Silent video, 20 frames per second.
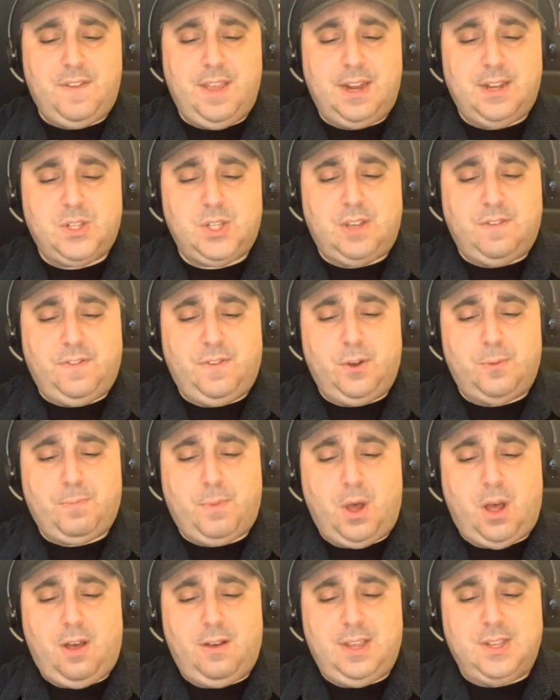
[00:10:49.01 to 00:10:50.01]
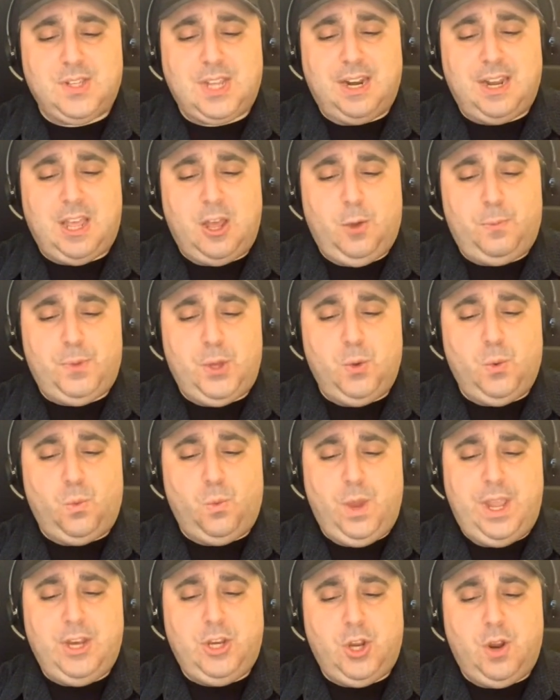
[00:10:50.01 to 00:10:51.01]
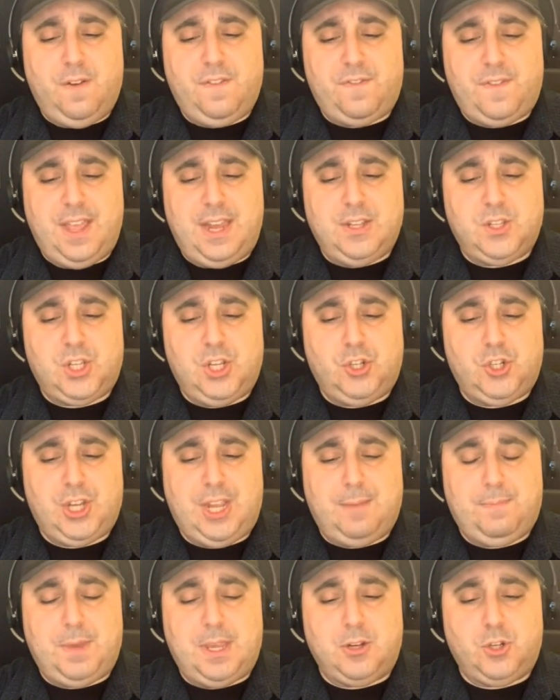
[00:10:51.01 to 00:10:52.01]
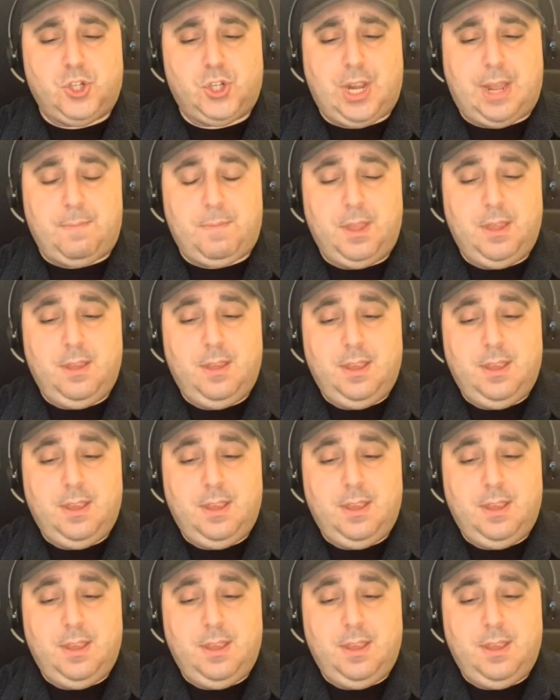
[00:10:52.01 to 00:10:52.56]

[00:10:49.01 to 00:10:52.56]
Fantasy Football is going to help you win your fantasy championship.